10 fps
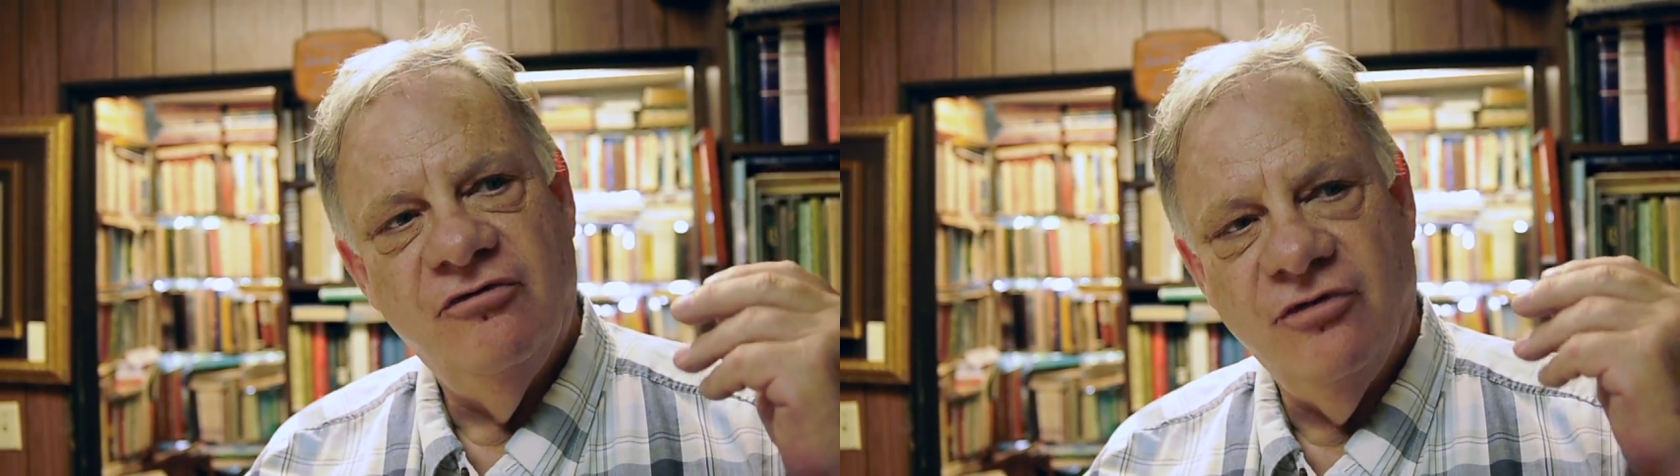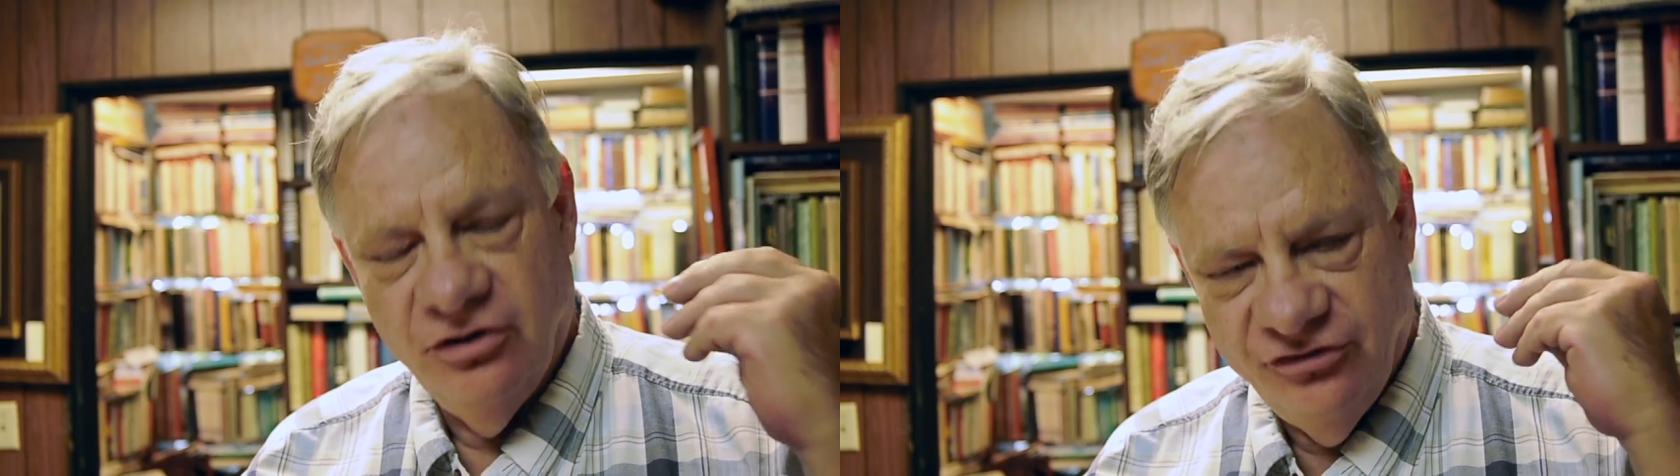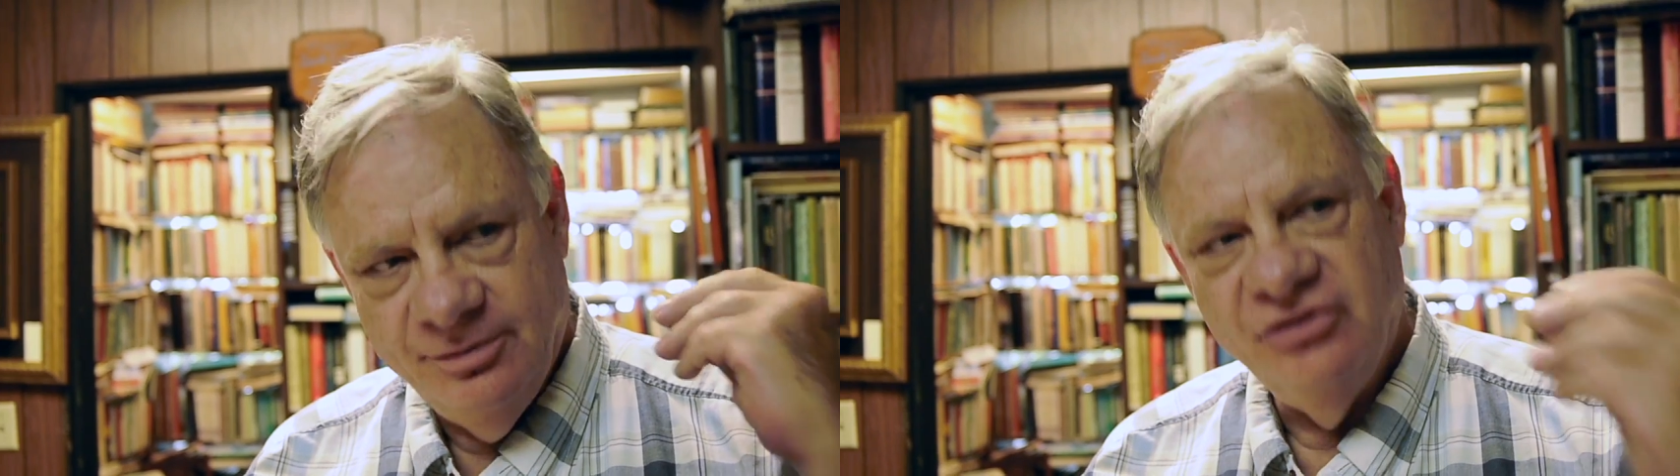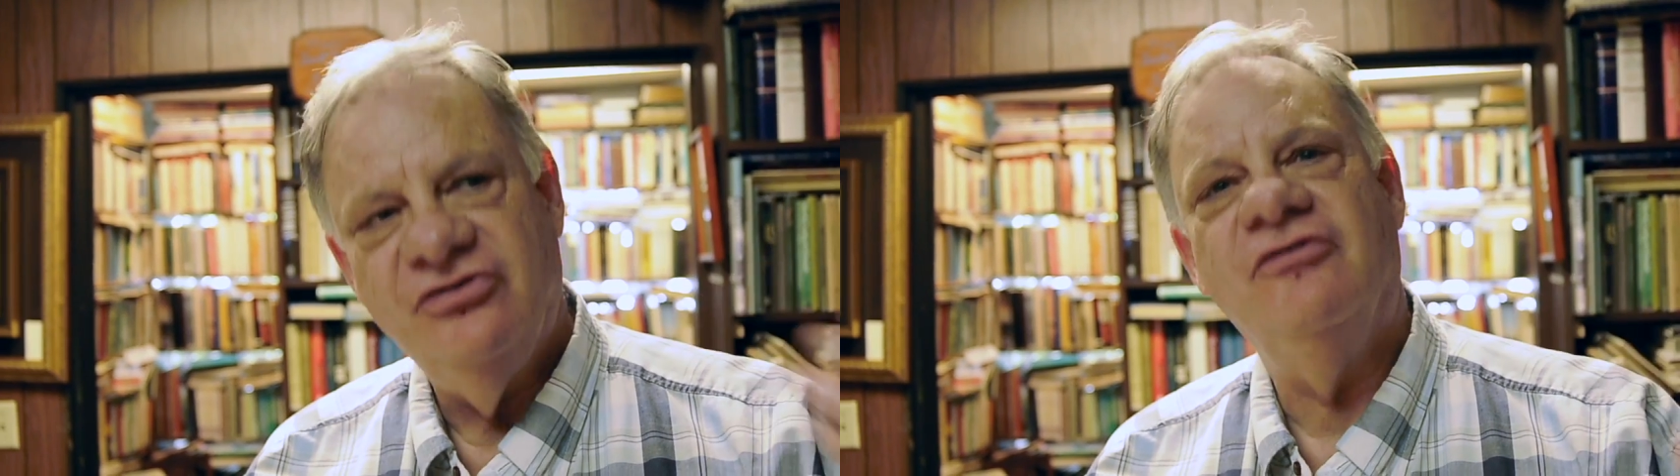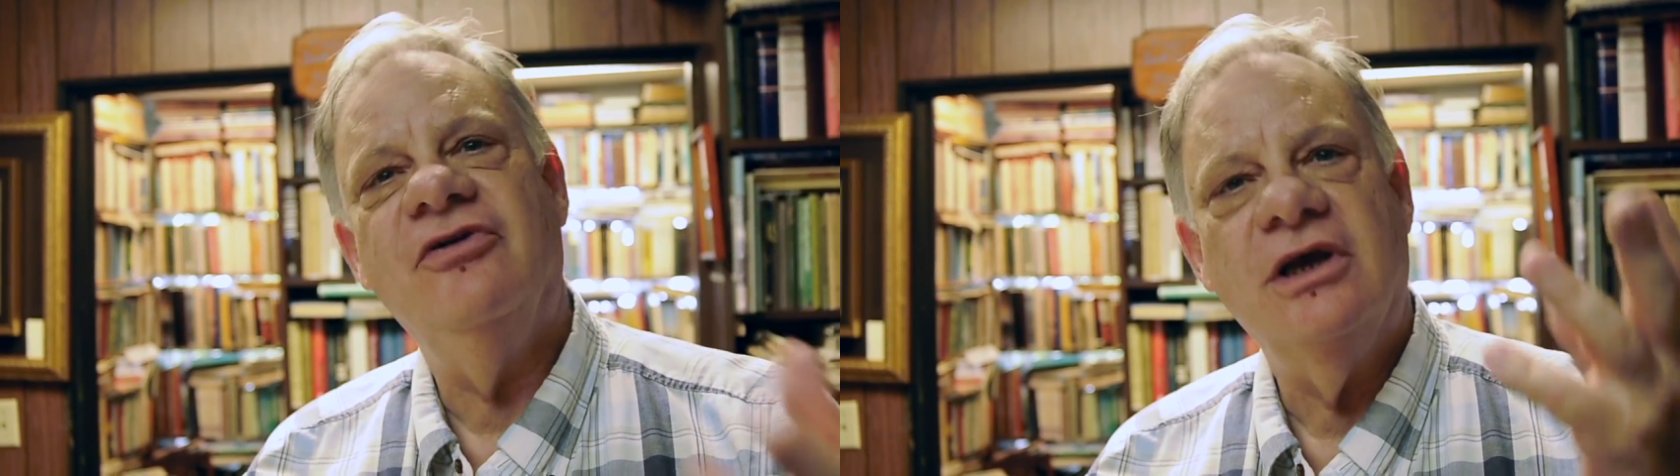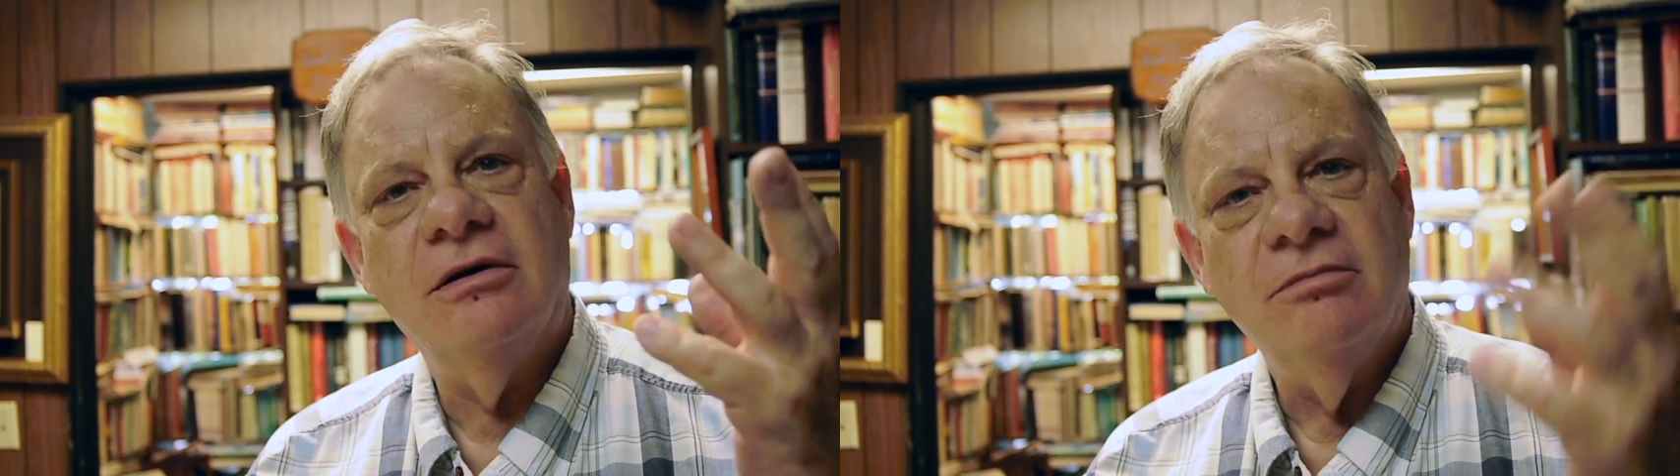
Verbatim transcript: for a specific